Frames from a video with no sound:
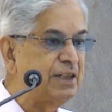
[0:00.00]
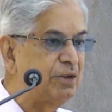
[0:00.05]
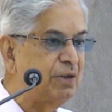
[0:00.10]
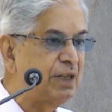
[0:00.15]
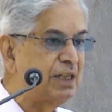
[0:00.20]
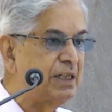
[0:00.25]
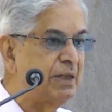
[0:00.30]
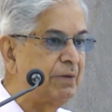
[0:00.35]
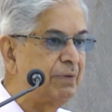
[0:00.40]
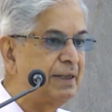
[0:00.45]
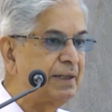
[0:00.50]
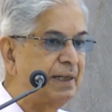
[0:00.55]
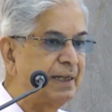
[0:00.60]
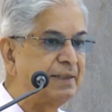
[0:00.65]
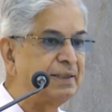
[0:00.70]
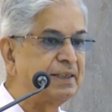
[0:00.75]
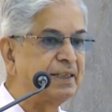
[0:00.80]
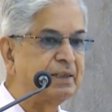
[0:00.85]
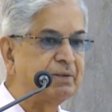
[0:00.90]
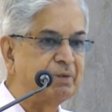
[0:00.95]
you are given, I
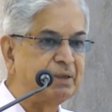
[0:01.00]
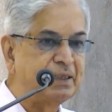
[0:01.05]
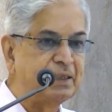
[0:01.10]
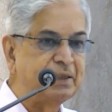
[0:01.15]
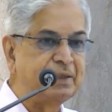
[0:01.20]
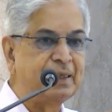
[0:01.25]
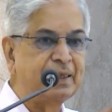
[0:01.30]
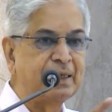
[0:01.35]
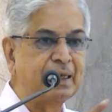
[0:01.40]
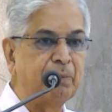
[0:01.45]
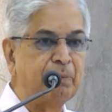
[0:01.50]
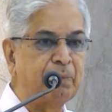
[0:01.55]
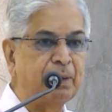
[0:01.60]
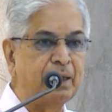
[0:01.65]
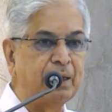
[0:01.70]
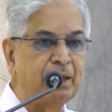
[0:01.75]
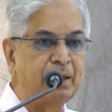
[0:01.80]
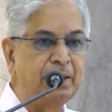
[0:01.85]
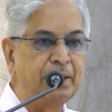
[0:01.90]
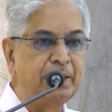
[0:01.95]
think within that
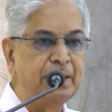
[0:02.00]
umbrella,